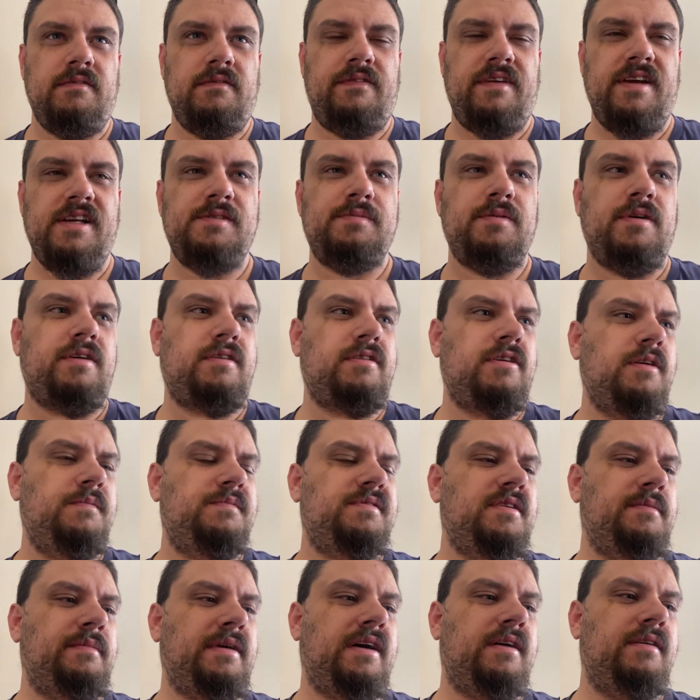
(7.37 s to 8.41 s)
Facebook
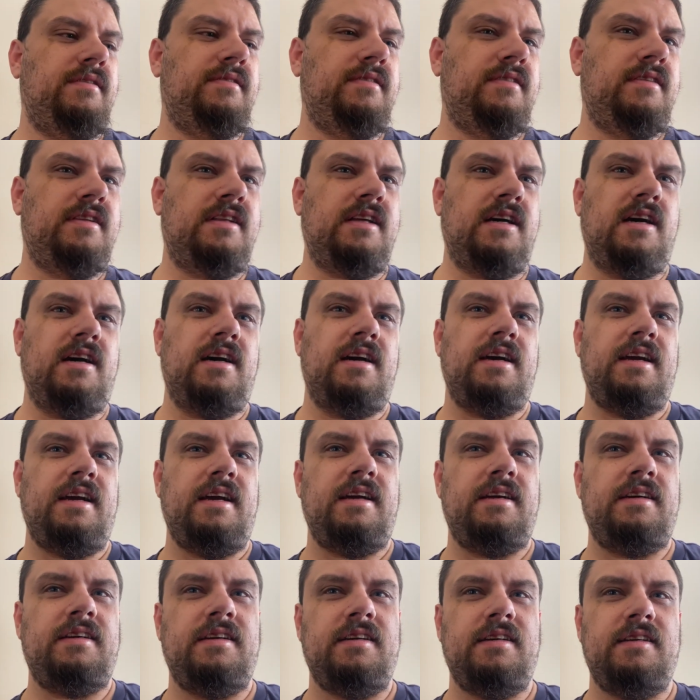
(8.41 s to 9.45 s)
groups about uh,
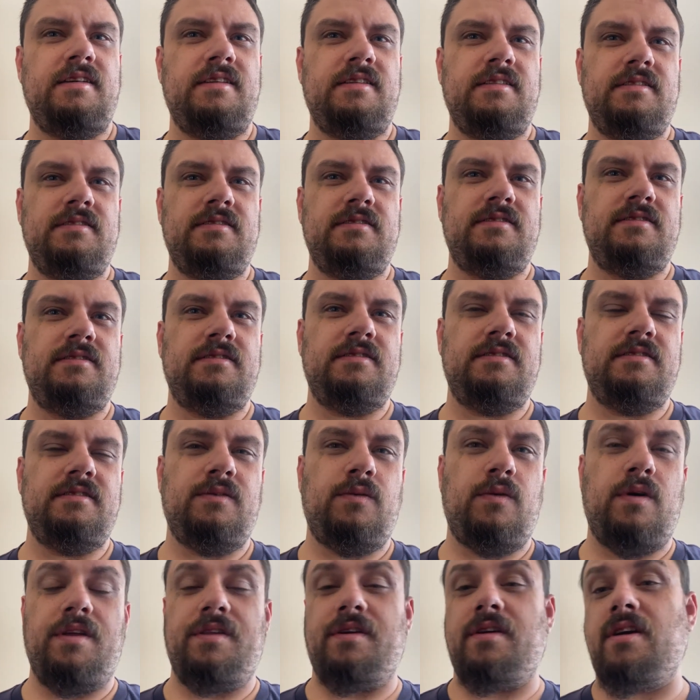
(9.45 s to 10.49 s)

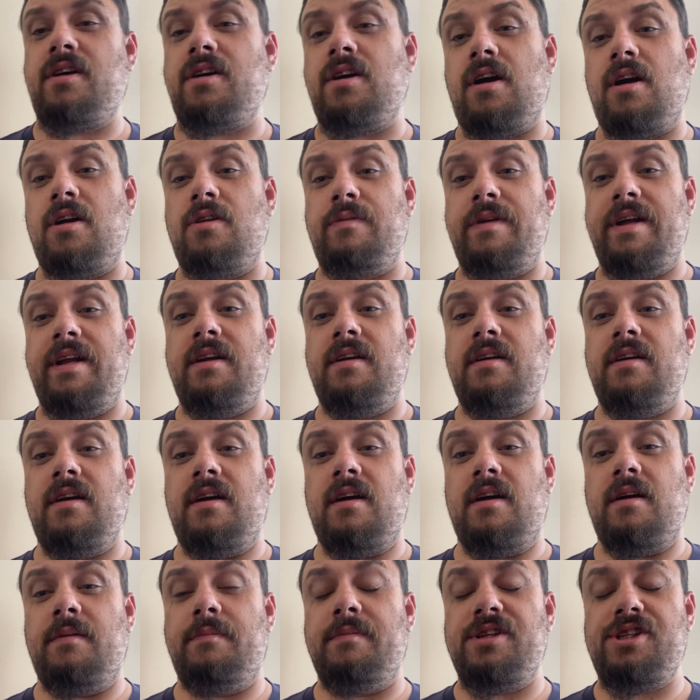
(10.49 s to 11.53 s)
whether a card re
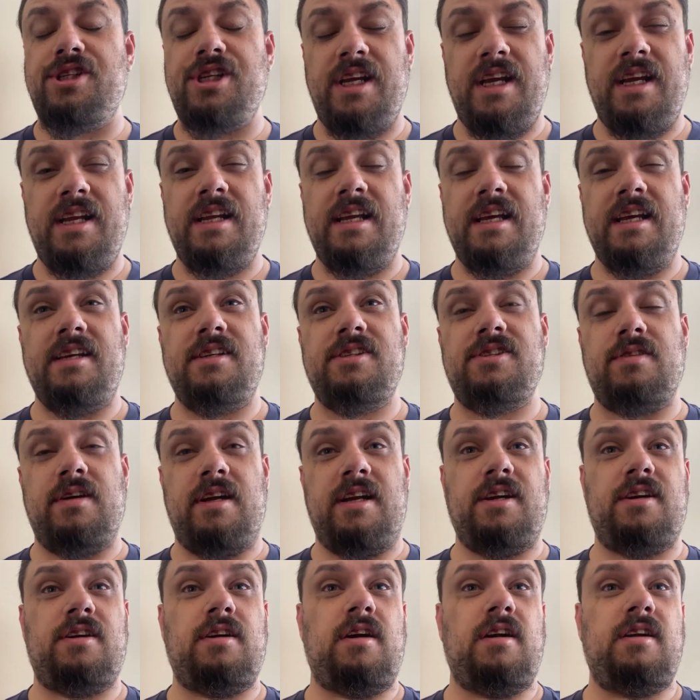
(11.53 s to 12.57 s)
uh, machine is
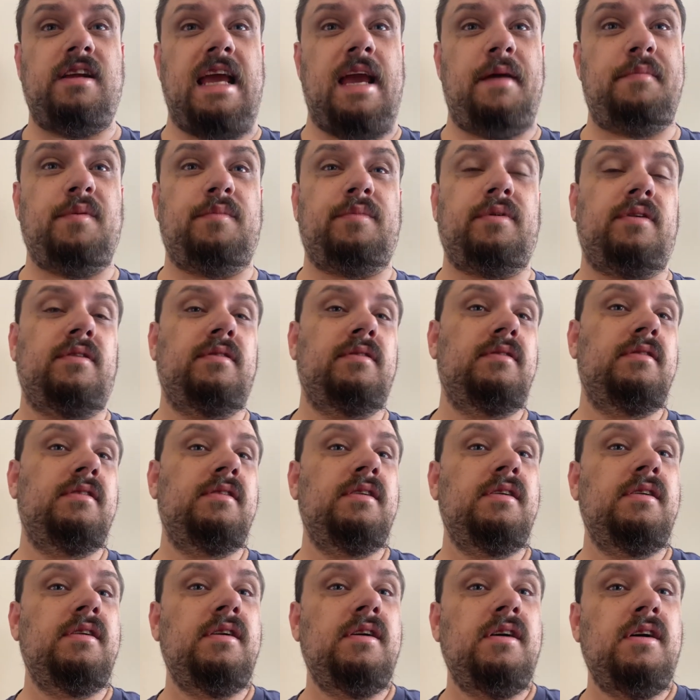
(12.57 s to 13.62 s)
credit card capable.
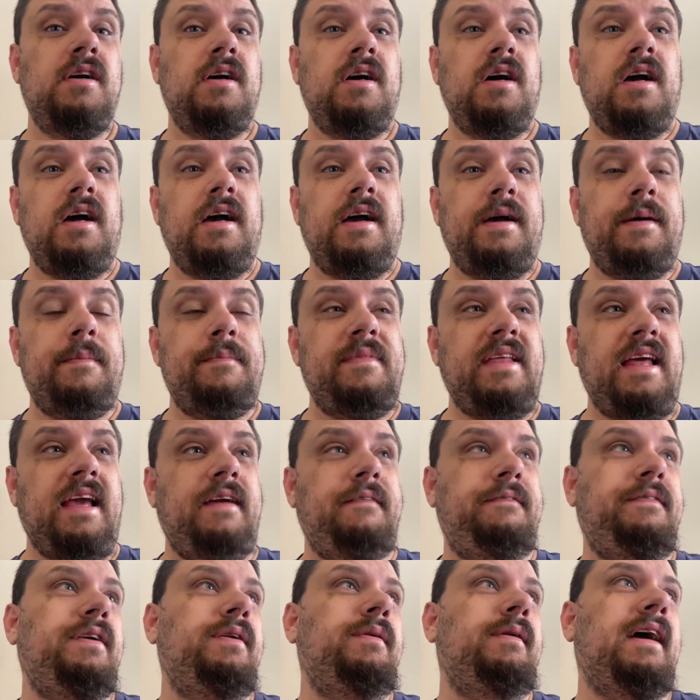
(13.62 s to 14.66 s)

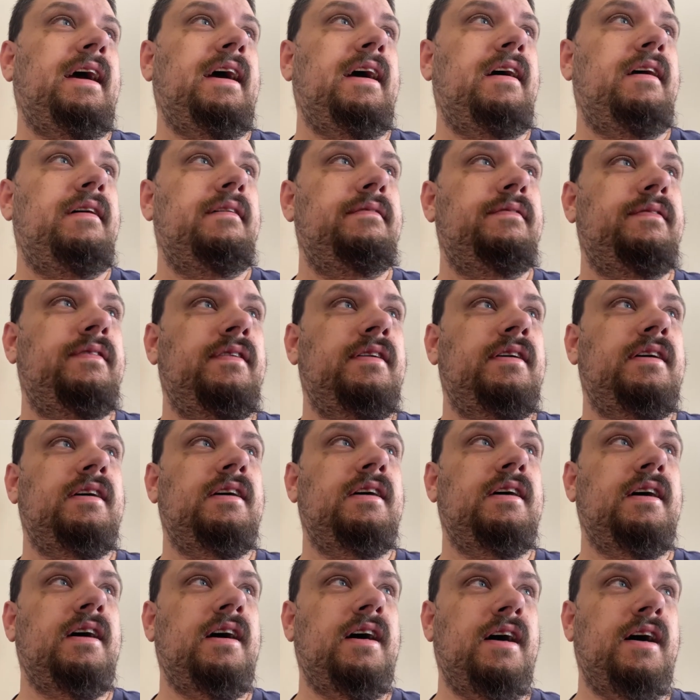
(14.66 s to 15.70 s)
If you have
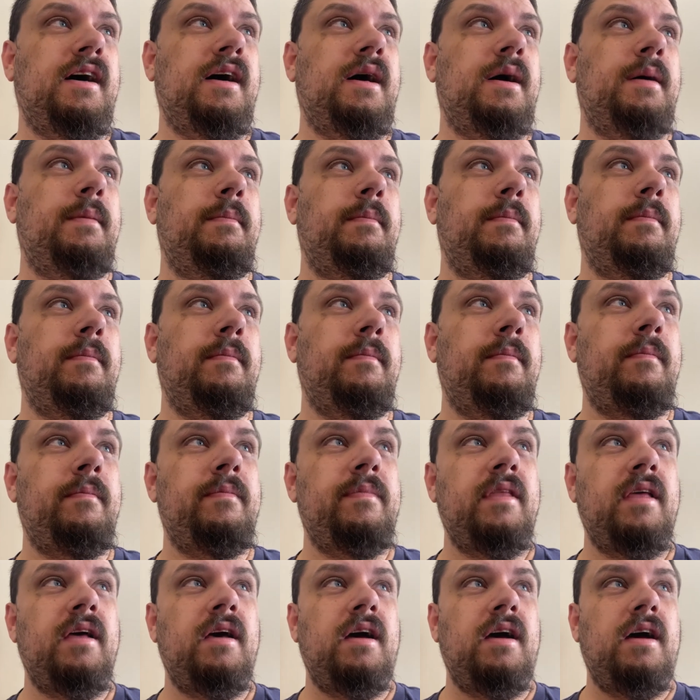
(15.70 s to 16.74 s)
um,
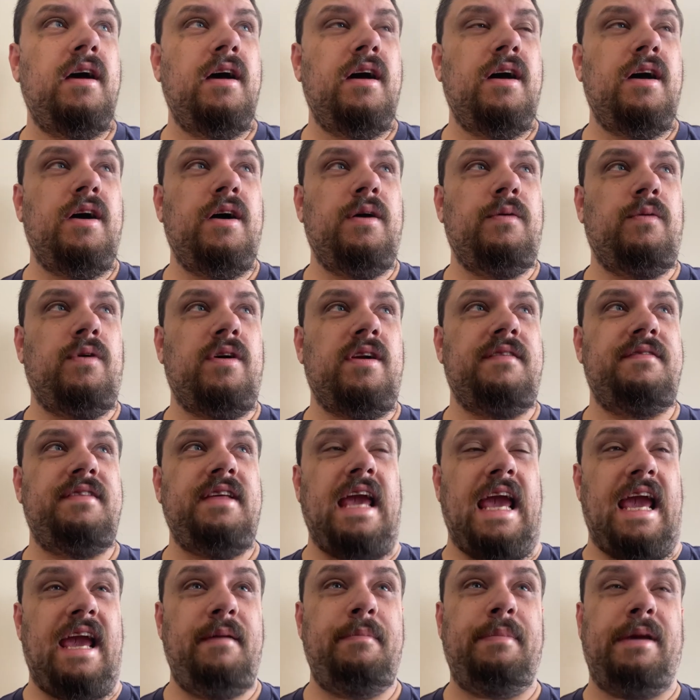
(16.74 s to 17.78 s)
one of
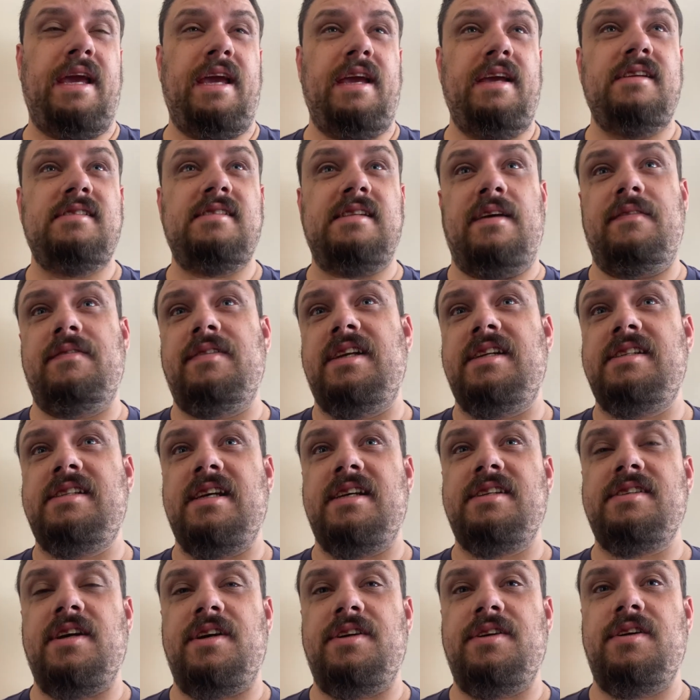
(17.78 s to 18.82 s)
the A P
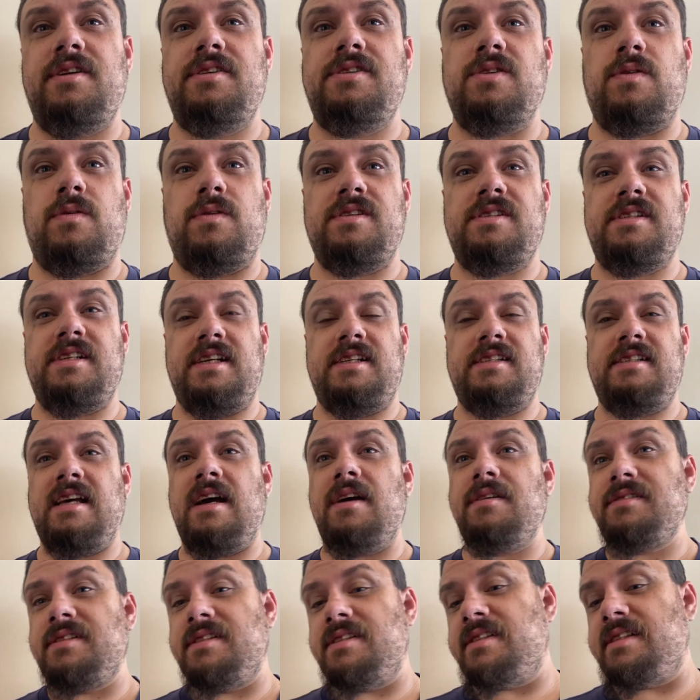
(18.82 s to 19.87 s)
seventy-six hundreds or six
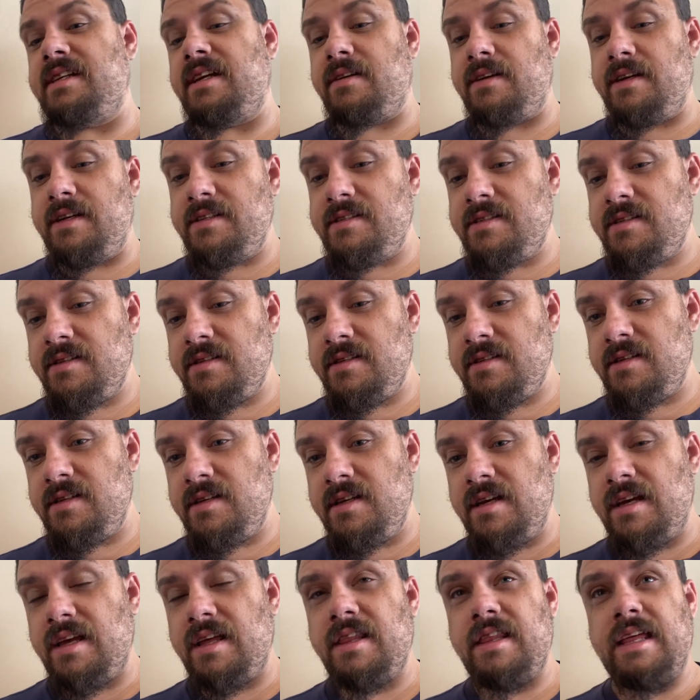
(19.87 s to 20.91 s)
thousand series,
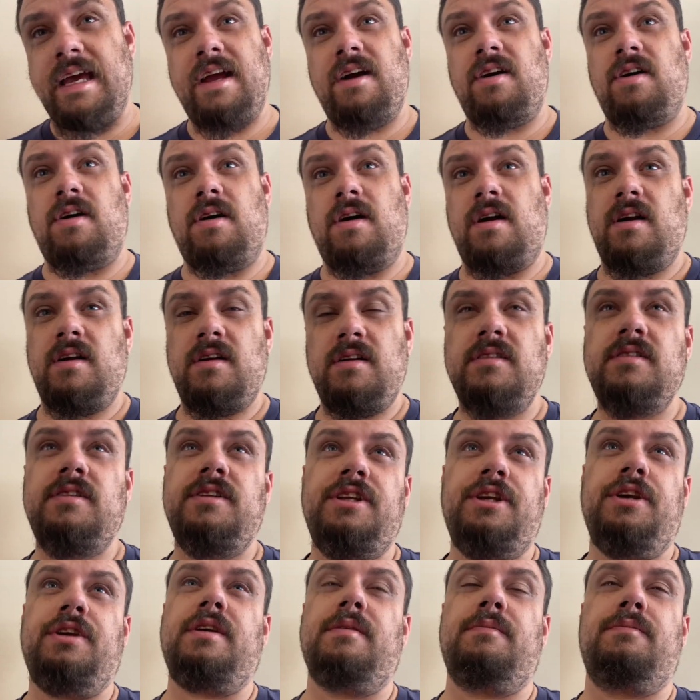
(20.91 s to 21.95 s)
they are.
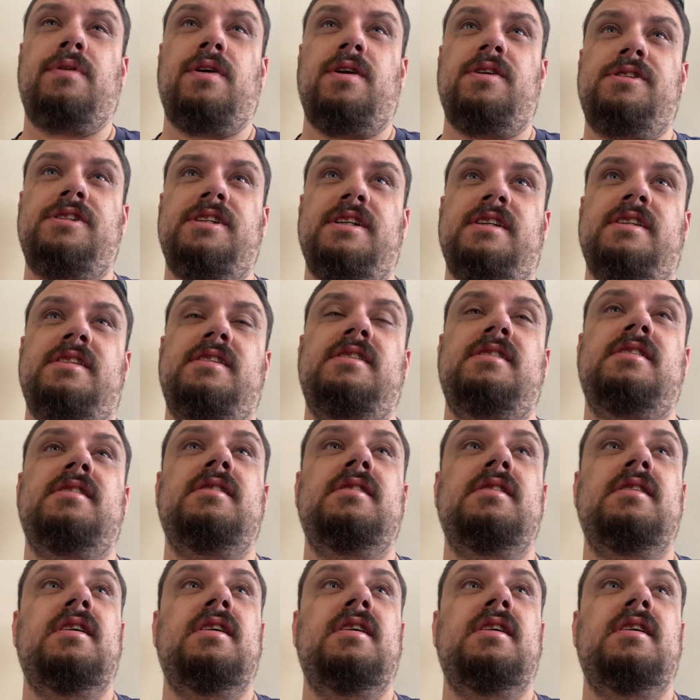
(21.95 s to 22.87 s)
You can purchase